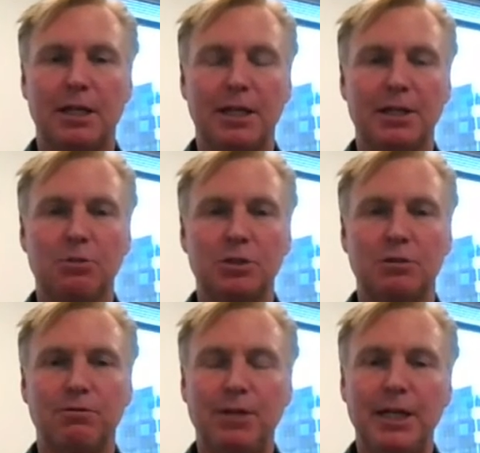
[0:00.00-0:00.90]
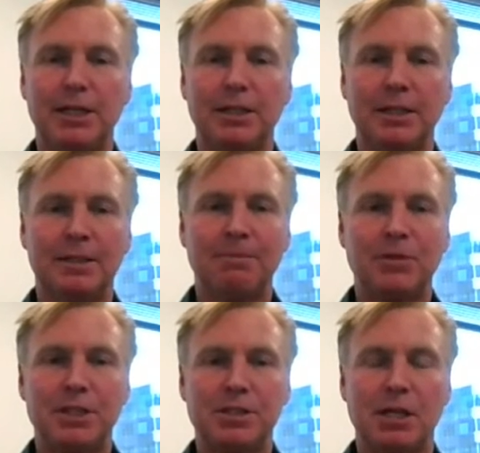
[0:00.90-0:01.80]
I think what you'll find
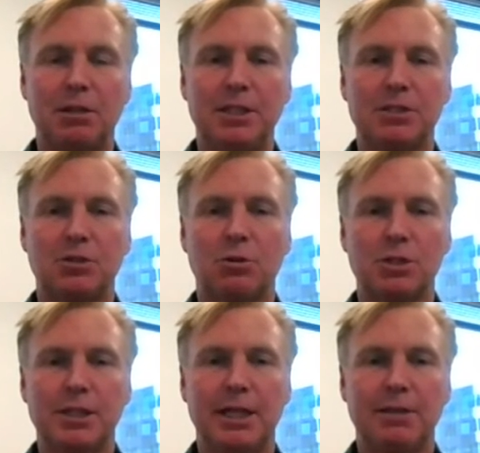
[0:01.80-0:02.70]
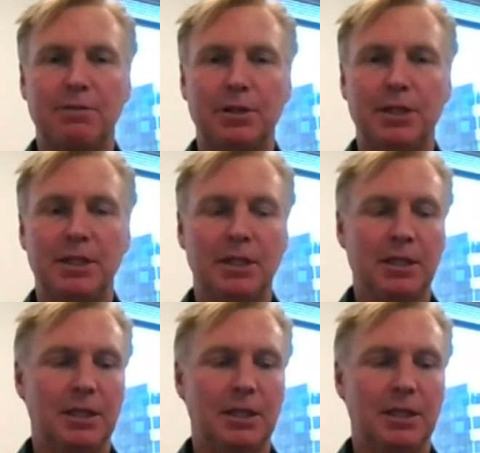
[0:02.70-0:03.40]
is not only is CoreSite a very